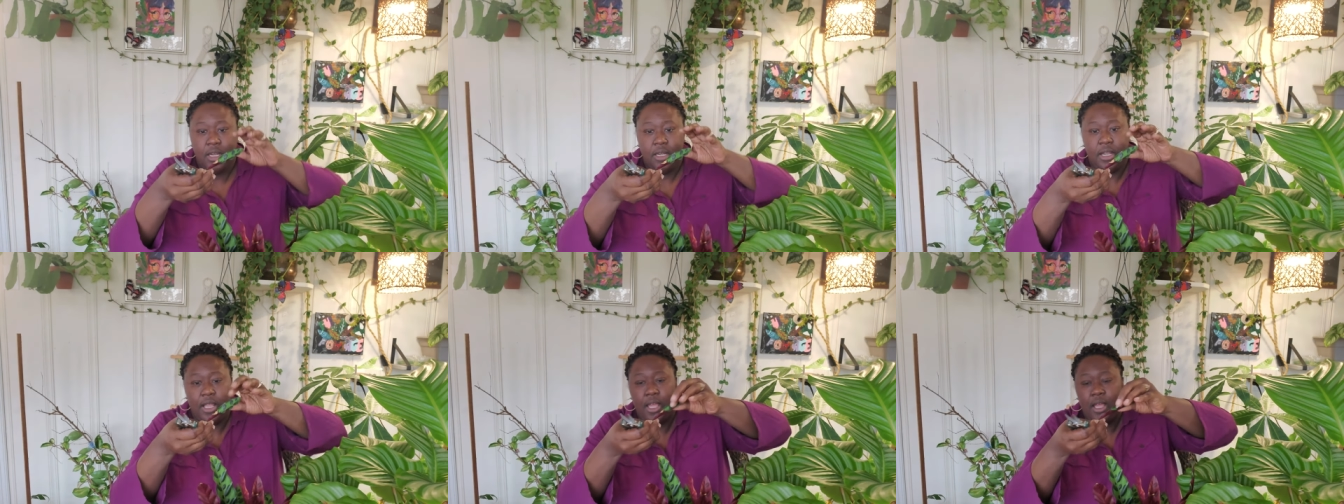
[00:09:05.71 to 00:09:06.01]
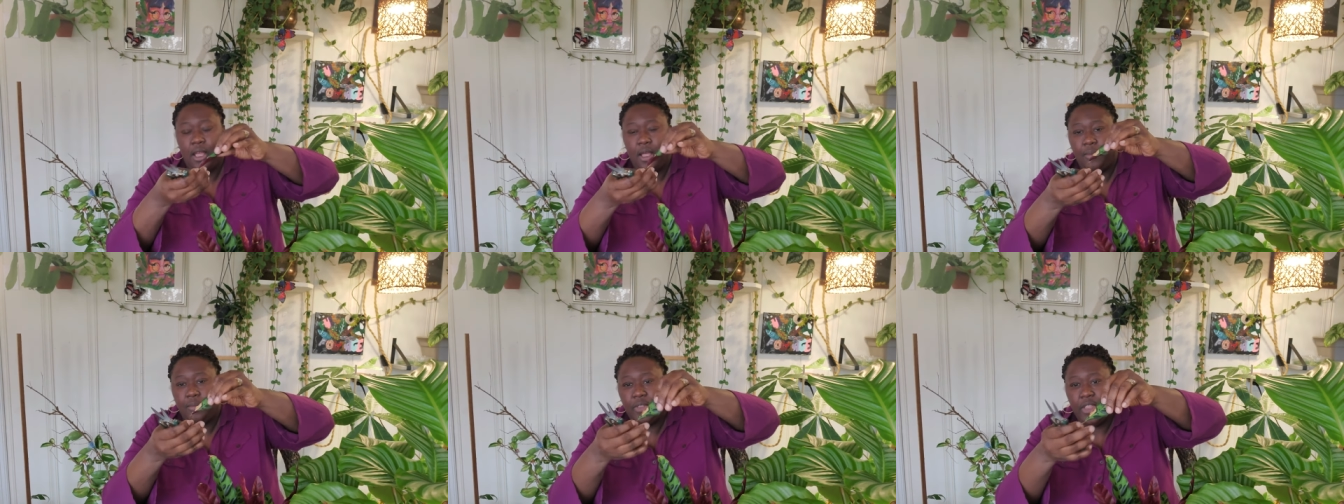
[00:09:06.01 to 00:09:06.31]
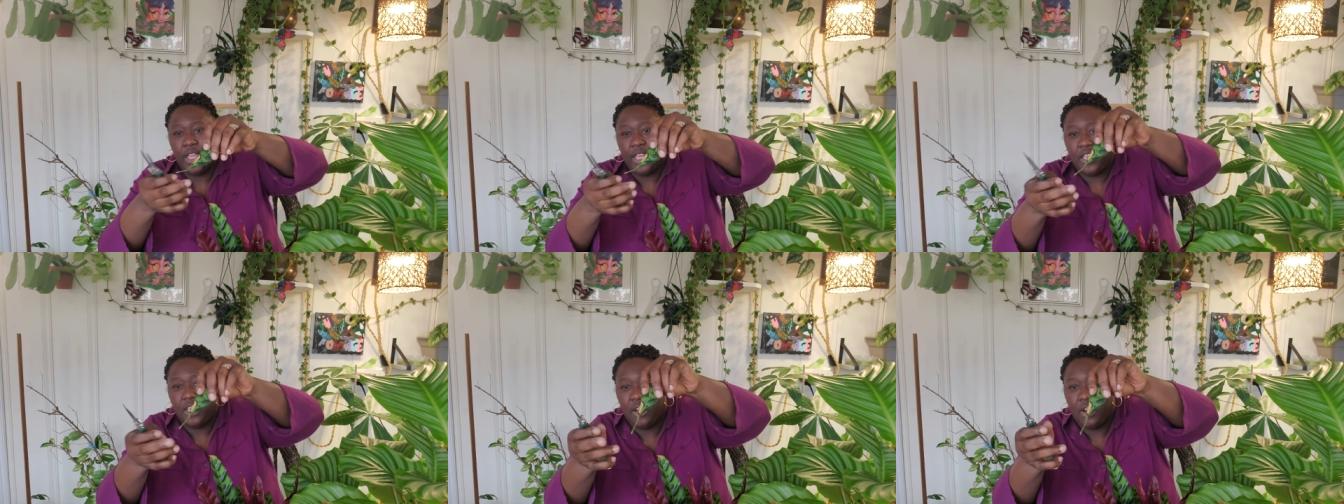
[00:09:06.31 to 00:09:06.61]
Now I'm
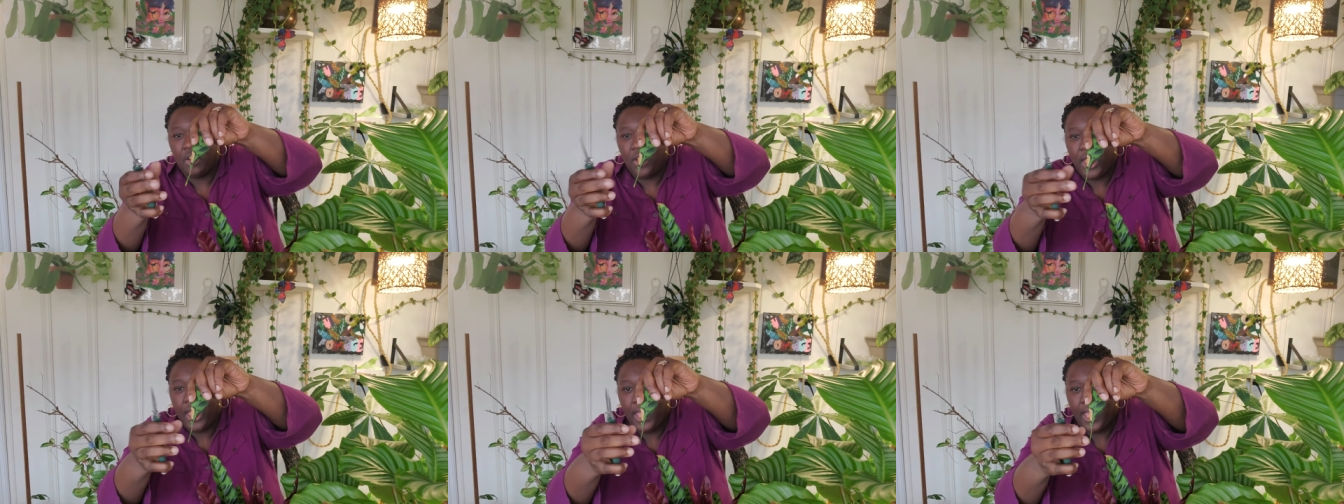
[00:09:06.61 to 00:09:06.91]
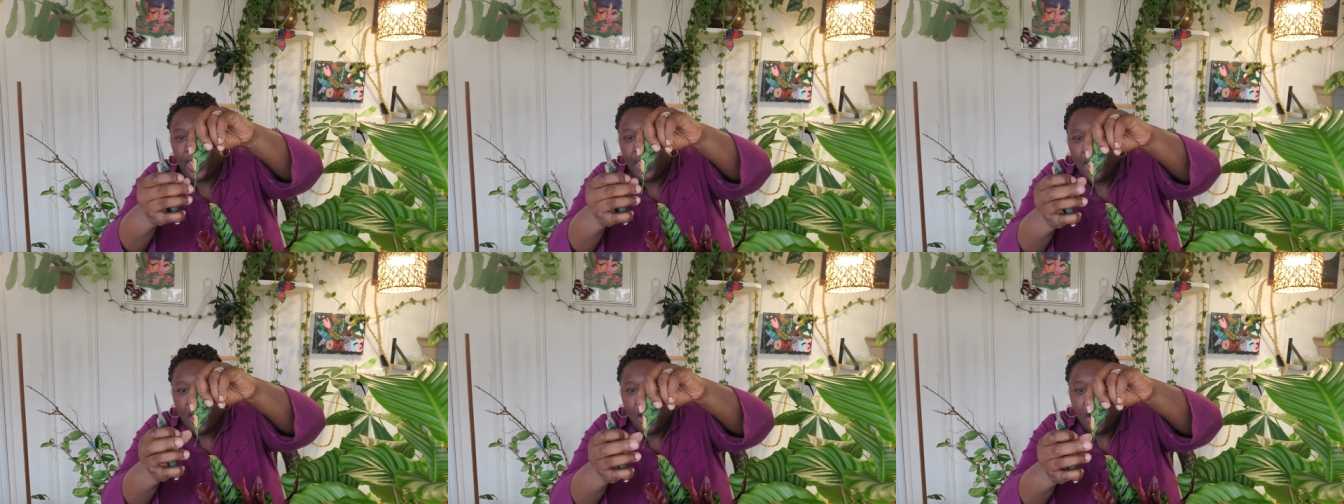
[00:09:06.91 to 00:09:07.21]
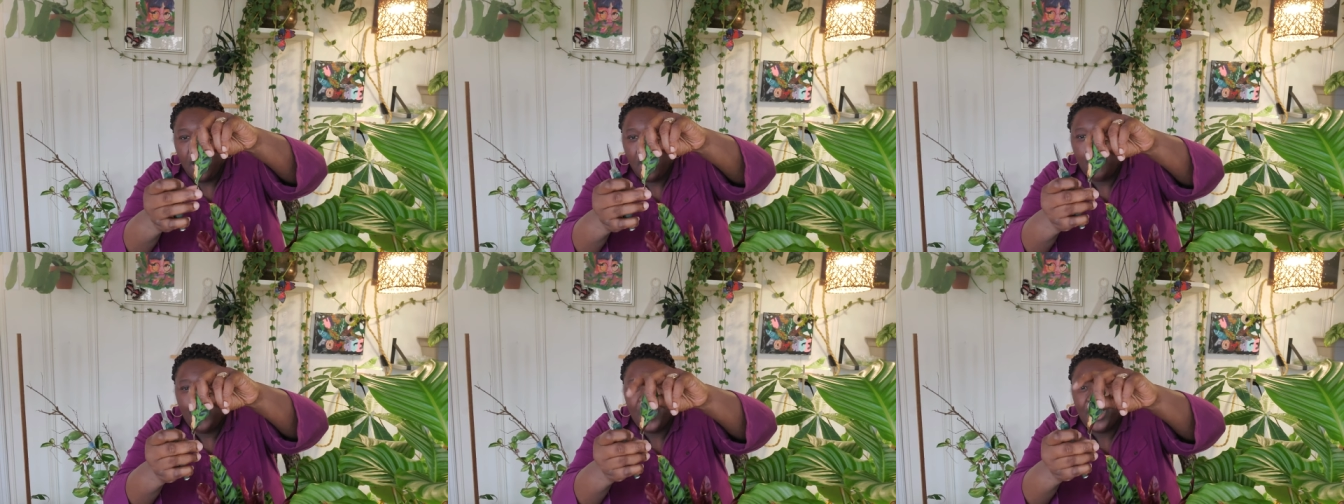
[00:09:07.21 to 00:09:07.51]
thinking, okay,
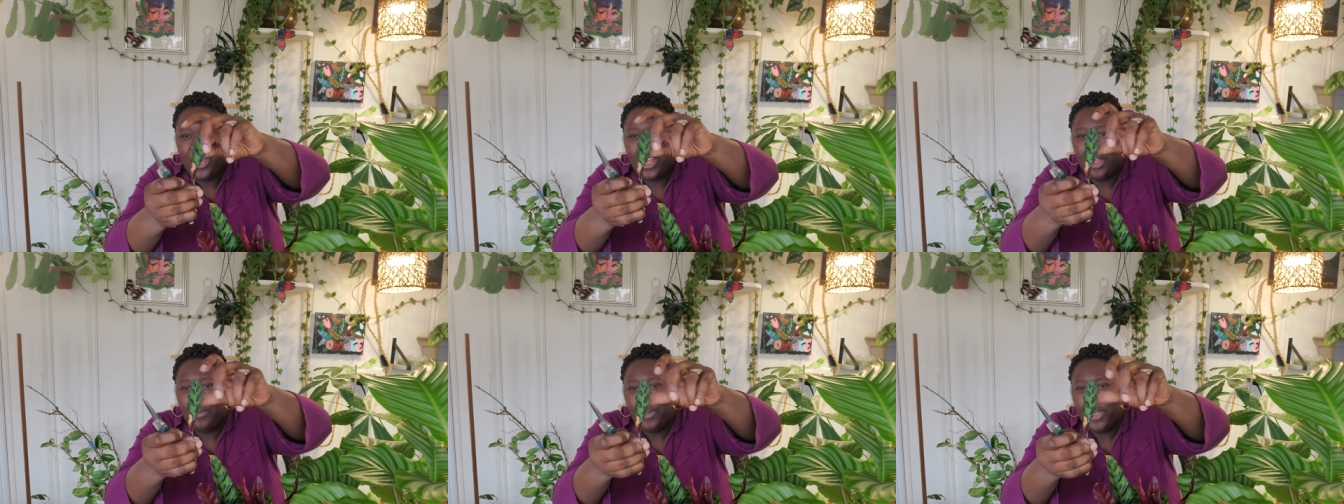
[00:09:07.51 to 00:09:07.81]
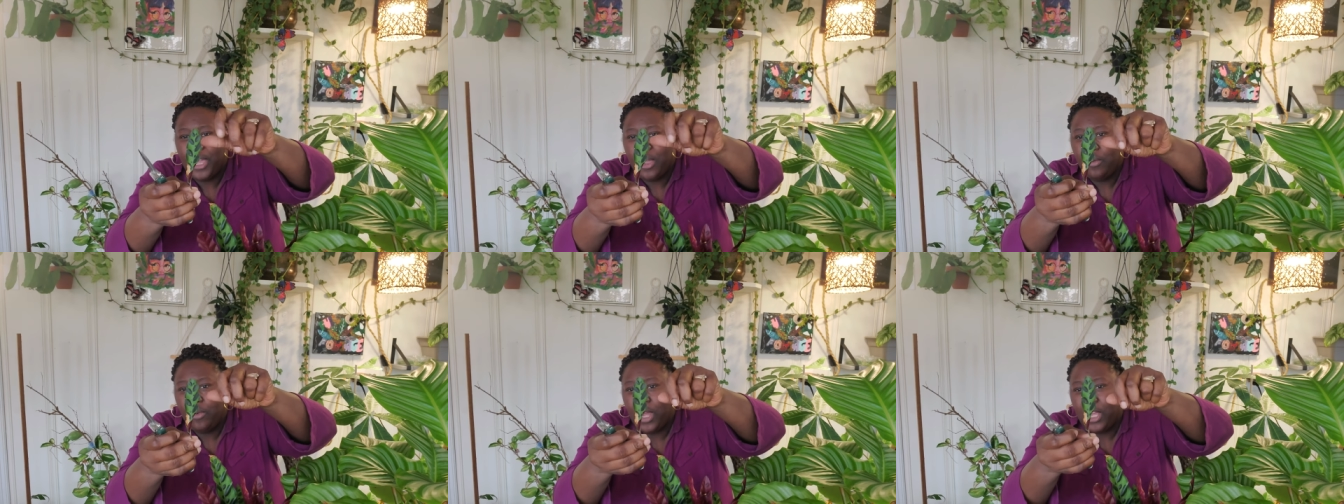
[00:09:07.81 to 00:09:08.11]
oh my God, Pam,